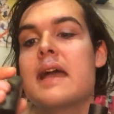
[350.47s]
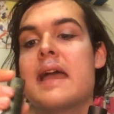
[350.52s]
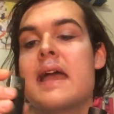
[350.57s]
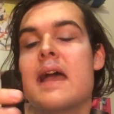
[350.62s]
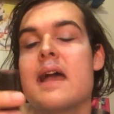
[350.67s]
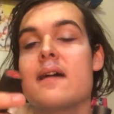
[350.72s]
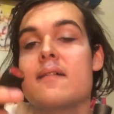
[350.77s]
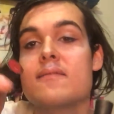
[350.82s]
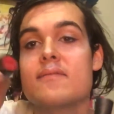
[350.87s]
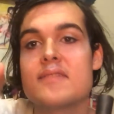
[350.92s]
I
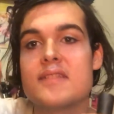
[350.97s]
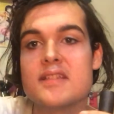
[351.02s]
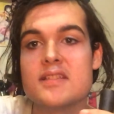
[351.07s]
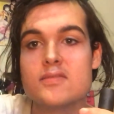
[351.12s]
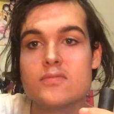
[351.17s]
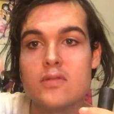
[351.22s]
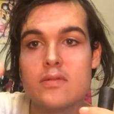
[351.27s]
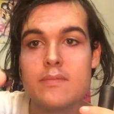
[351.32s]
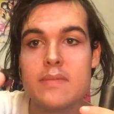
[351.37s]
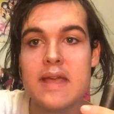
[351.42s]
have
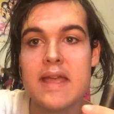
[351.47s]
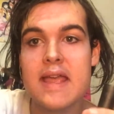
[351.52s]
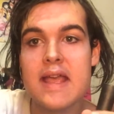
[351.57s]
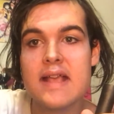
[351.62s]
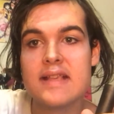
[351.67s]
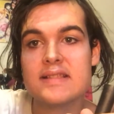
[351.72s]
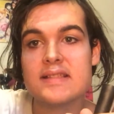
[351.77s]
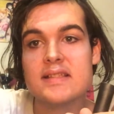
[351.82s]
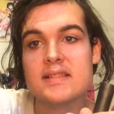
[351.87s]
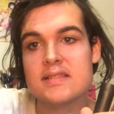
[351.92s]
this one by
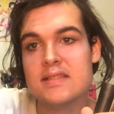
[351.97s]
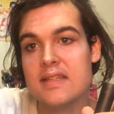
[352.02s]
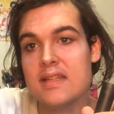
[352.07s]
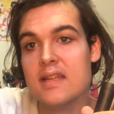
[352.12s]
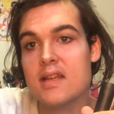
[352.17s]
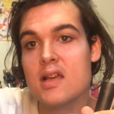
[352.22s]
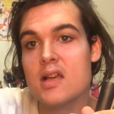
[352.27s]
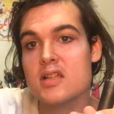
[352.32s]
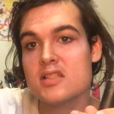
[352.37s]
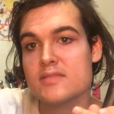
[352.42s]
S S
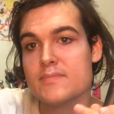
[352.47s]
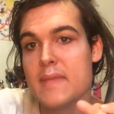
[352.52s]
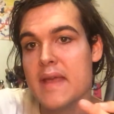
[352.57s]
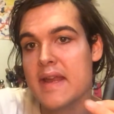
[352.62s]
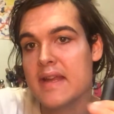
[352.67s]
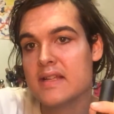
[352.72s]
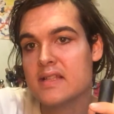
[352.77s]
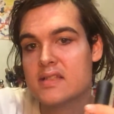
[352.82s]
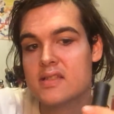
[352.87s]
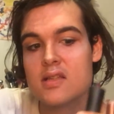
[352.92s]
T
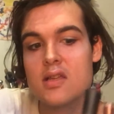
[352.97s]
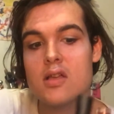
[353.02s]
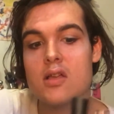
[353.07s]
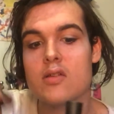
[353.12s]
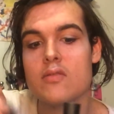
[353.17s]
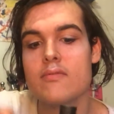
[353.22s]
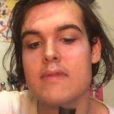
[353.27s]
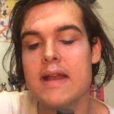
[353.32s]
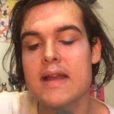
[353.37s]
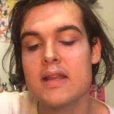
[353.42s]
Cosmetics
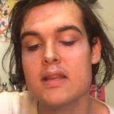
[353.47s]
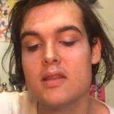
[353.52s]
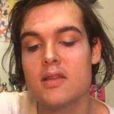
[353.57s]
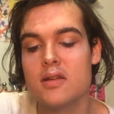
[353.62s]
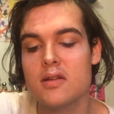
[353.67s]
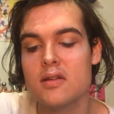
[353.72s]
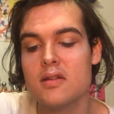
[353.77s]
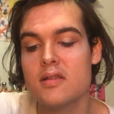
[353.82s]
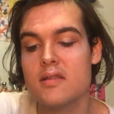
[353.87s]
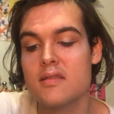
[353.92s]
called Red
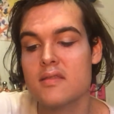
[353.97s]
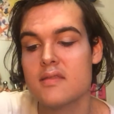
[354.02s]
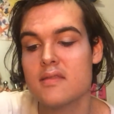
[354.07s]
Alert.